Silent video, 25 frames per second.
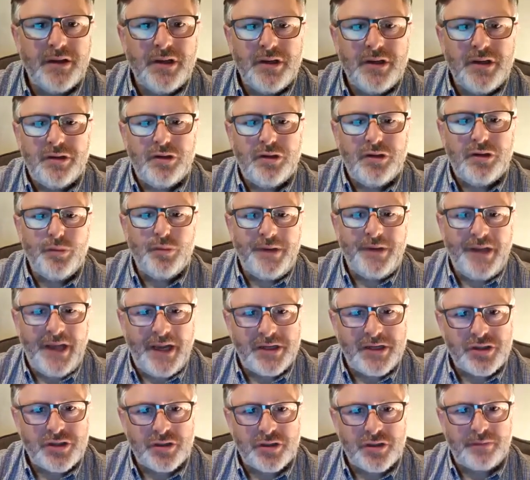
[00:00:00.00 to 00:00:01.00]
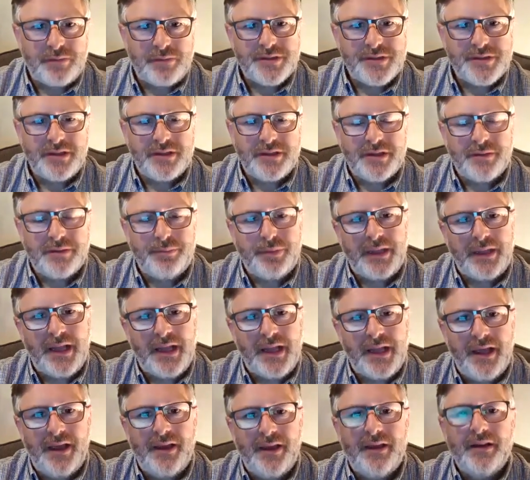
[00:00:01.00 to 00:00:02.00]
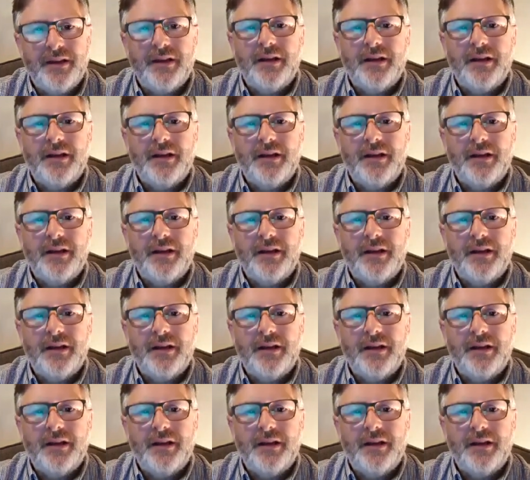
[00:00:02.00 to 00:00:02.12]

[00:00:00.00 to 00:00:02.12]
human nature comes into play